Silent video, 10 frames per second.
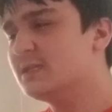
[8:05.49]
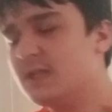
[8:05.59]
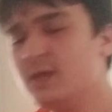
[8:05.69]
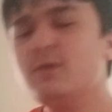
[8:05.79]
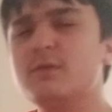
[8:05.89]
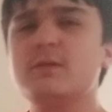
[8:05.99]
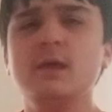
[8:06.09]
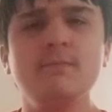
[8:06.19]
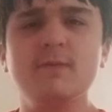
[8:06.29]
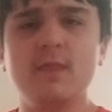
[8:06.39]
he just
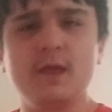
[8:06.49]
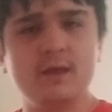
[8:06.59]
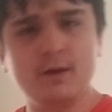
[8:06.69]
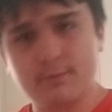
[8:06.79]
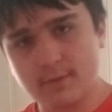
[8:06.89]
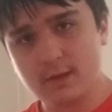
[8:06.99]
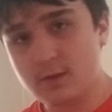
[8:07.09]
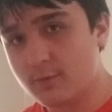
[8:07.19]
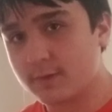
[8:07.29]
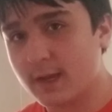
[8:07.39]
seems like a really
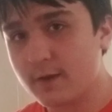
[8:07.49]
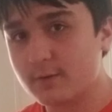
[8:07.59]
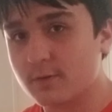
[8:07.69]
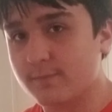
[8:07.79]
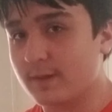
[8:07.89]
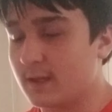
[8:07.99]
cool character to me.